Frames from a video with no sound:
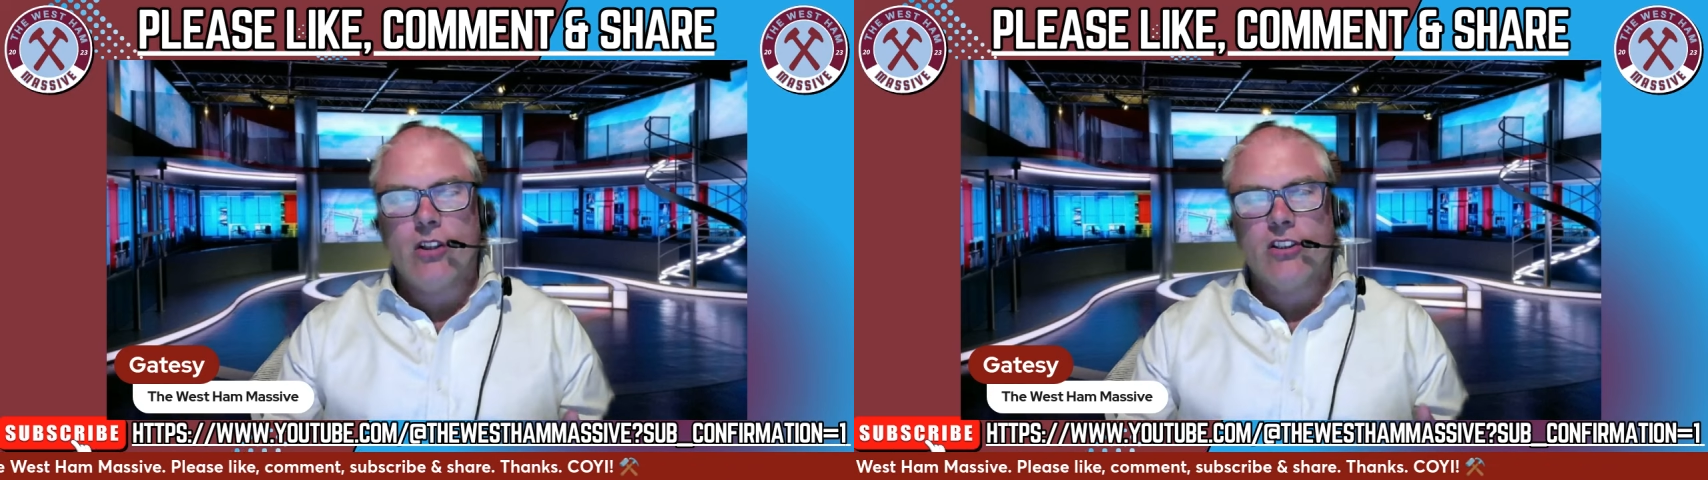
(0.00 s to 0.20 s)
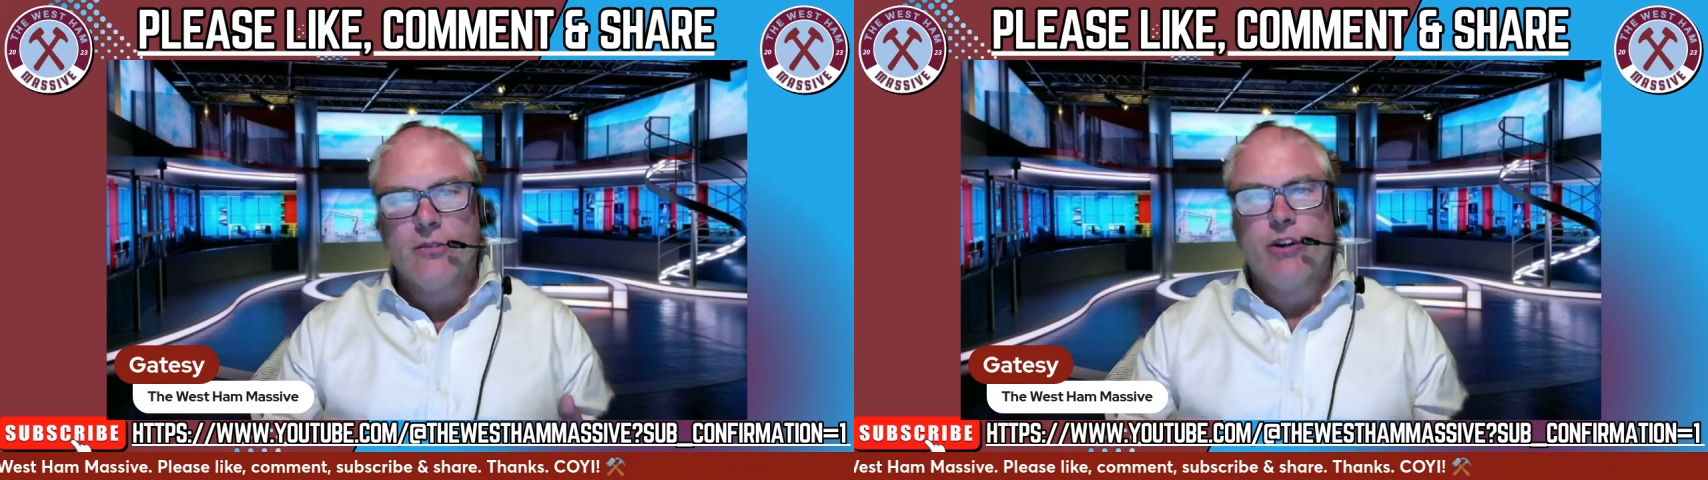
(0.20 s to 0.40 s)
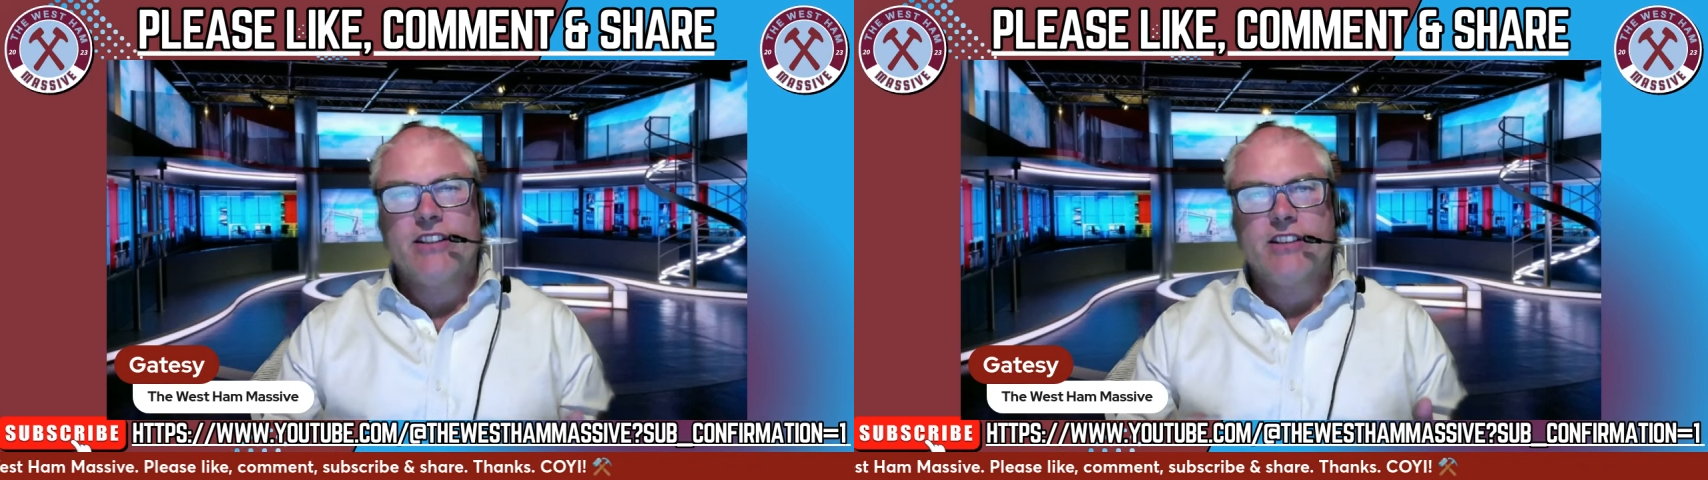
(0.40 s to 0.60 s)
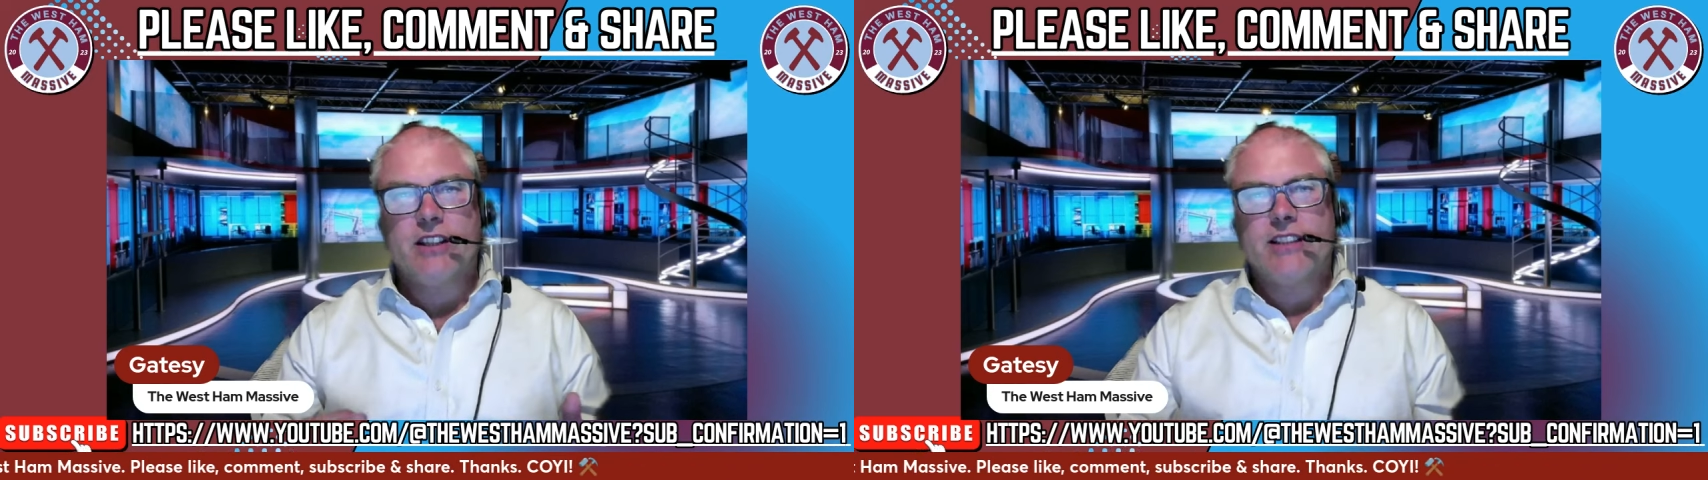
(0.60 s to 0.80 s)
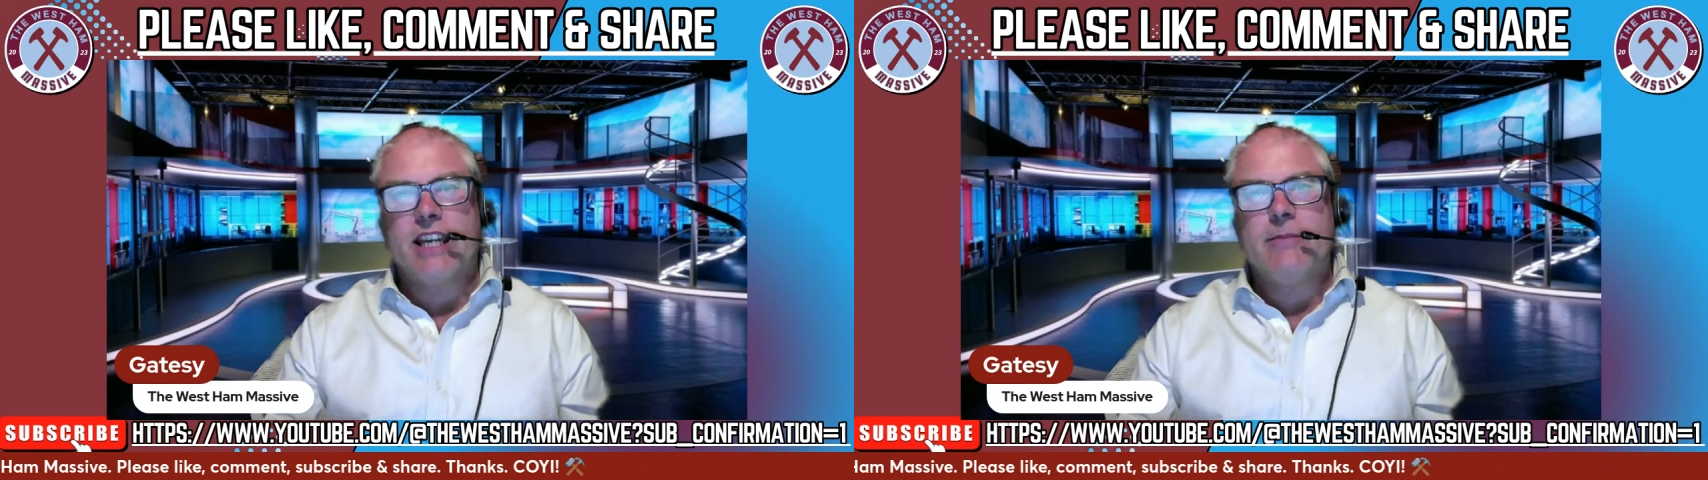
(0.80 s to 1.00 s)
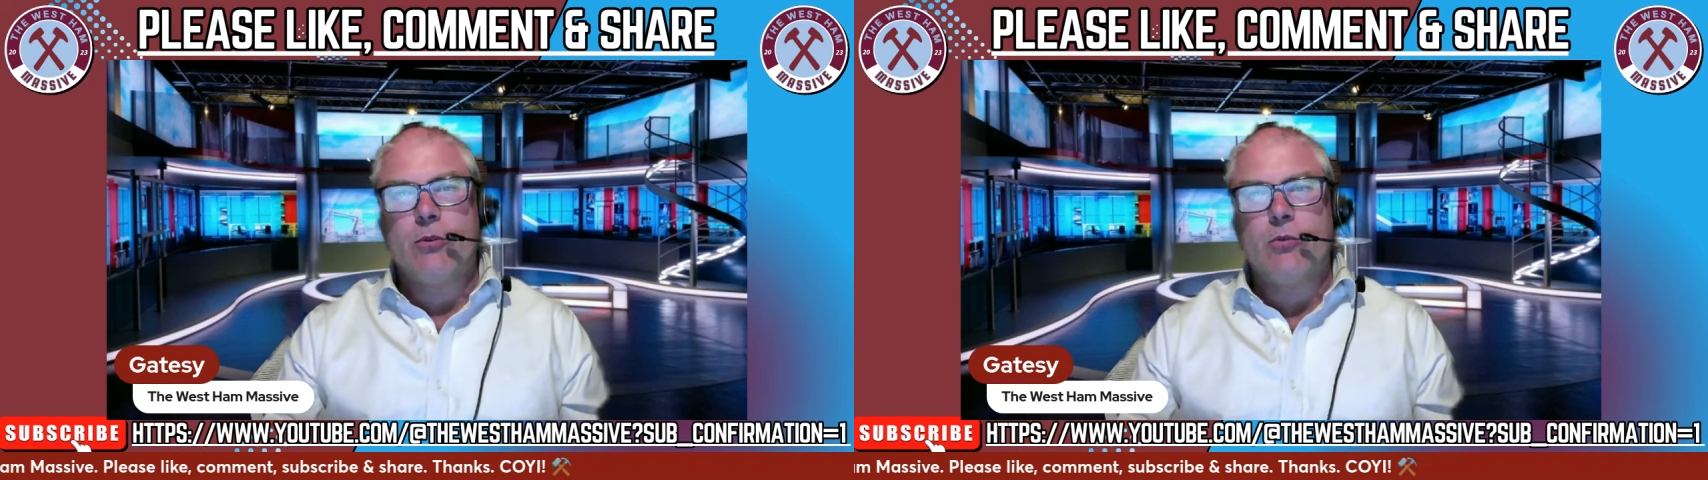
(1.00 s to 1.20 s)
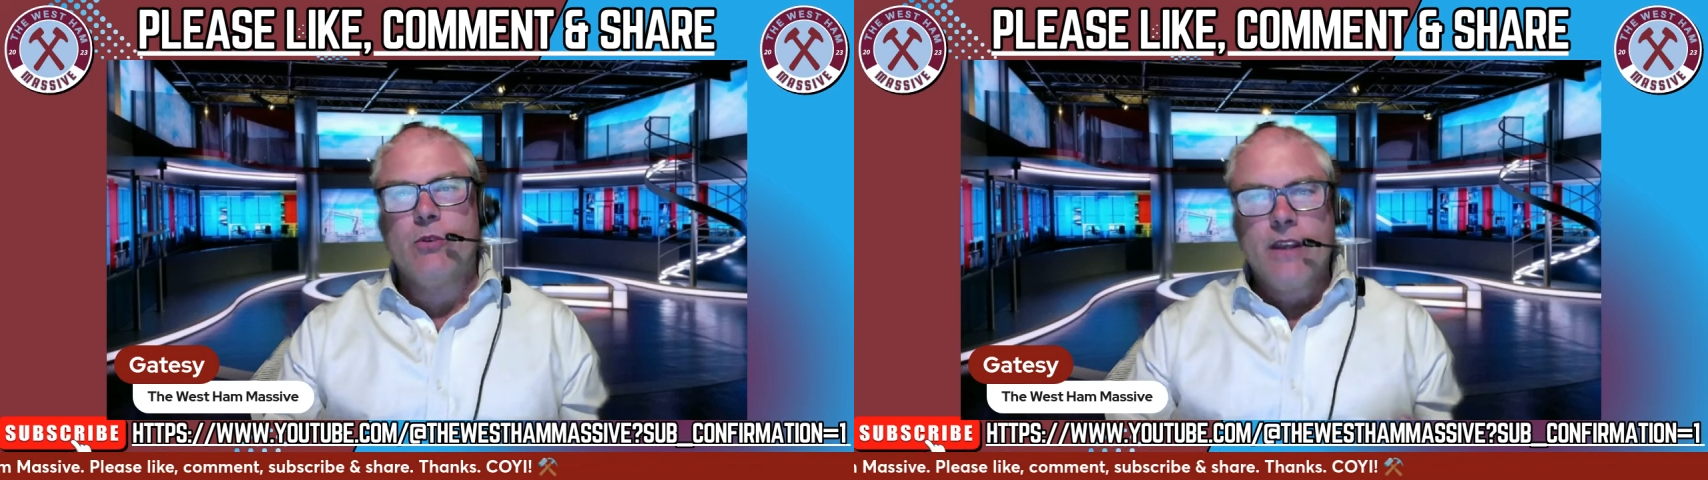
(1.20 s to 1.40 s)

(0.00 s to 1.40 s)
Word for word: to bring to the table